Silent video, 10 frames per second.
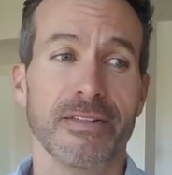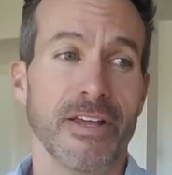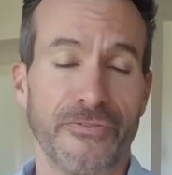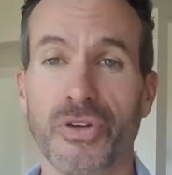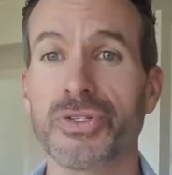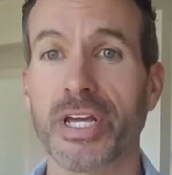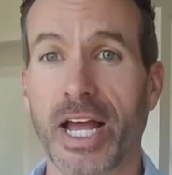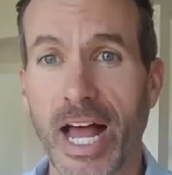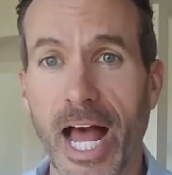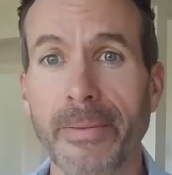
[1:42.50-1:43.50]
It feels
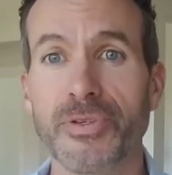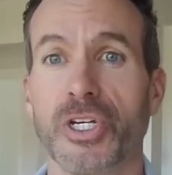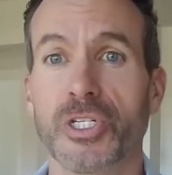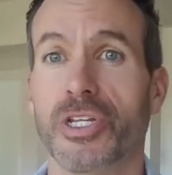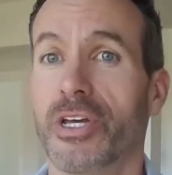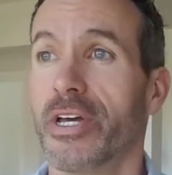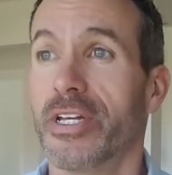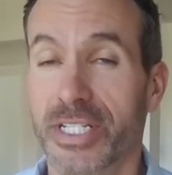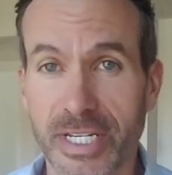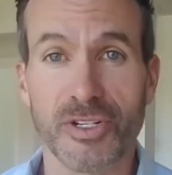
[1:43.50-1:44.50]
like I'm just
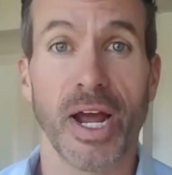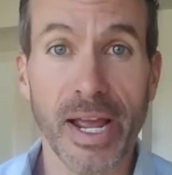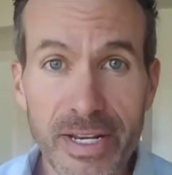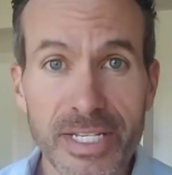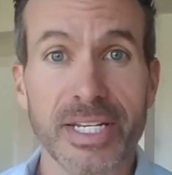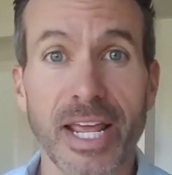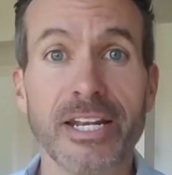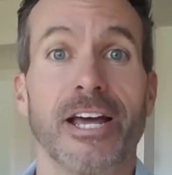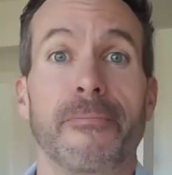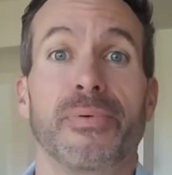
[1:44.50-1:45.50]
trying to
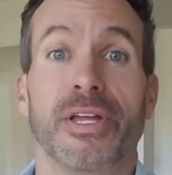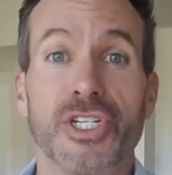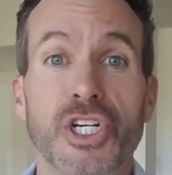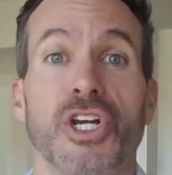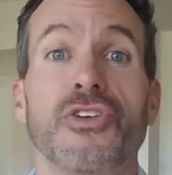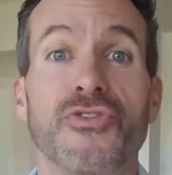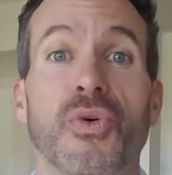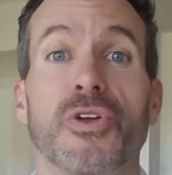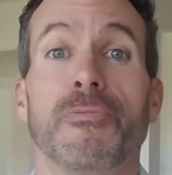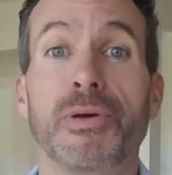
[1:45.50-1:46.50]
stand up and cheer
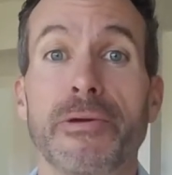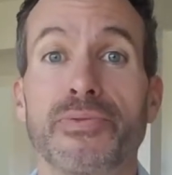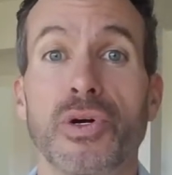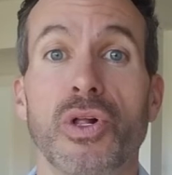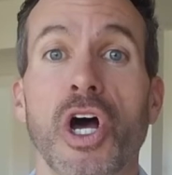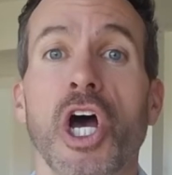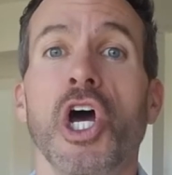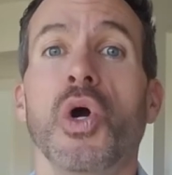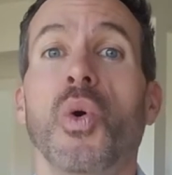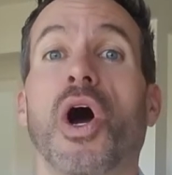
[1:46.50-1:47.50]
for the people
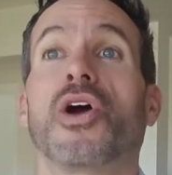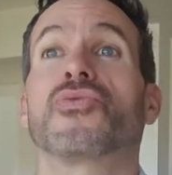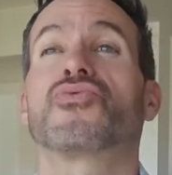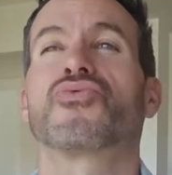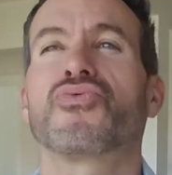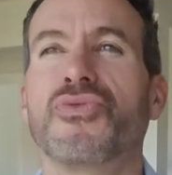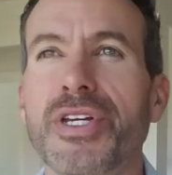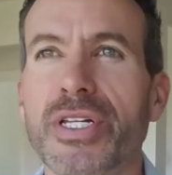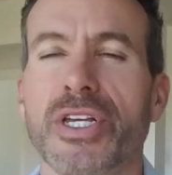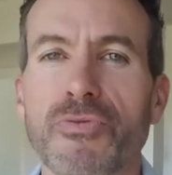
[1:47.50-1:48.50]
who are
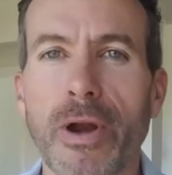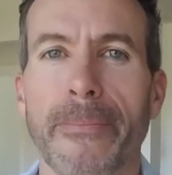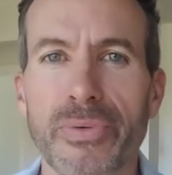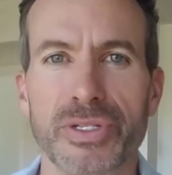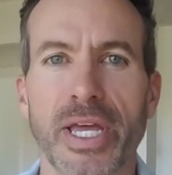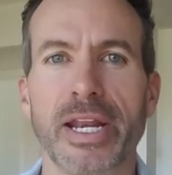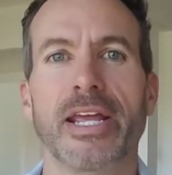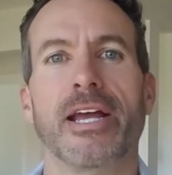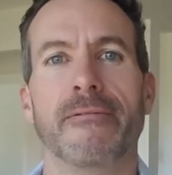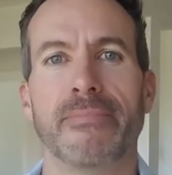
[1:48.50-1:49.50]
really
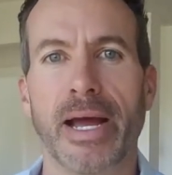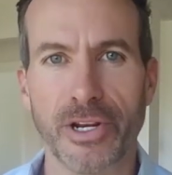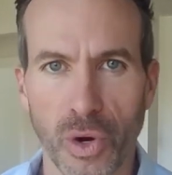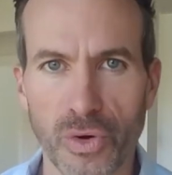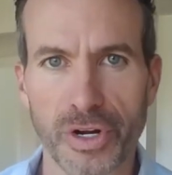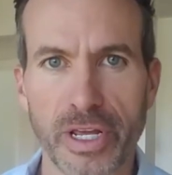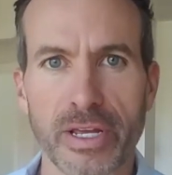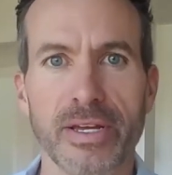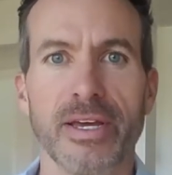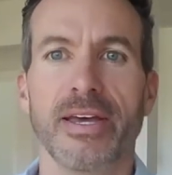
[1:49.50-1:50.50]
representing a minority.
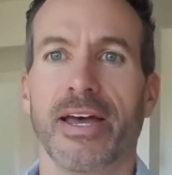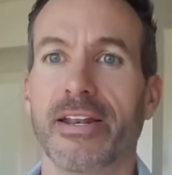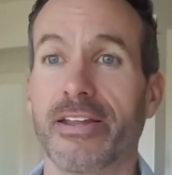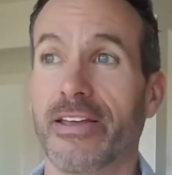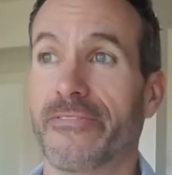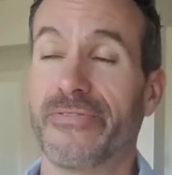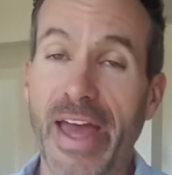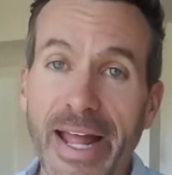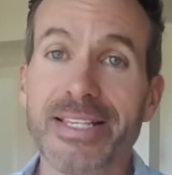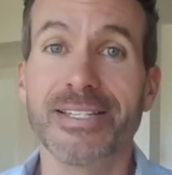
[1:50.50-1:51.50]
And if
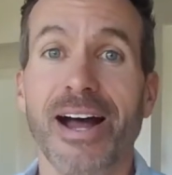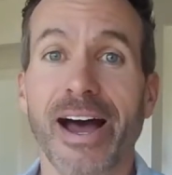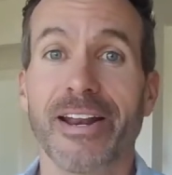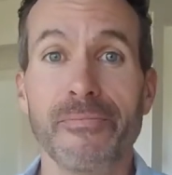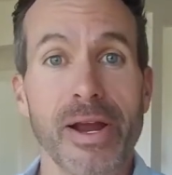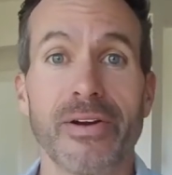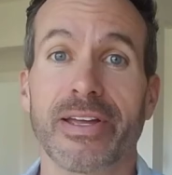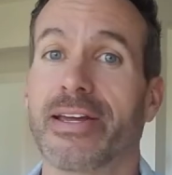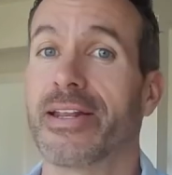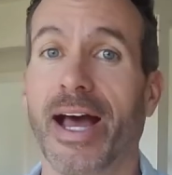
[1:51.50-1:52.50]
that's not
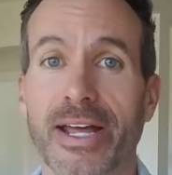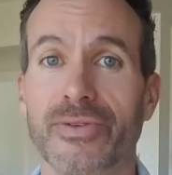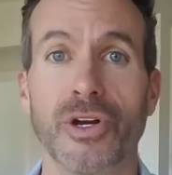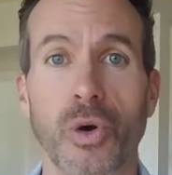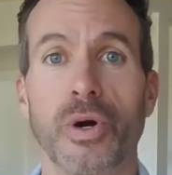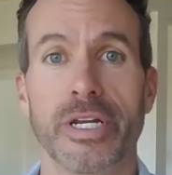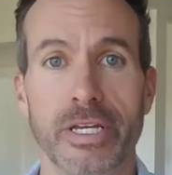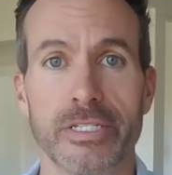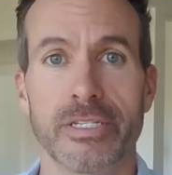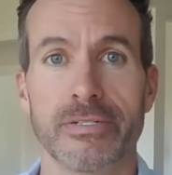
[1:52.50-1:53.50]
American, I don't know what
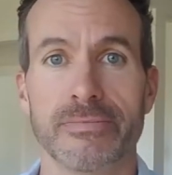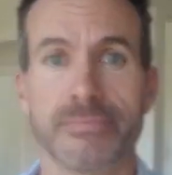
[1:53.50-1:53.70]
is.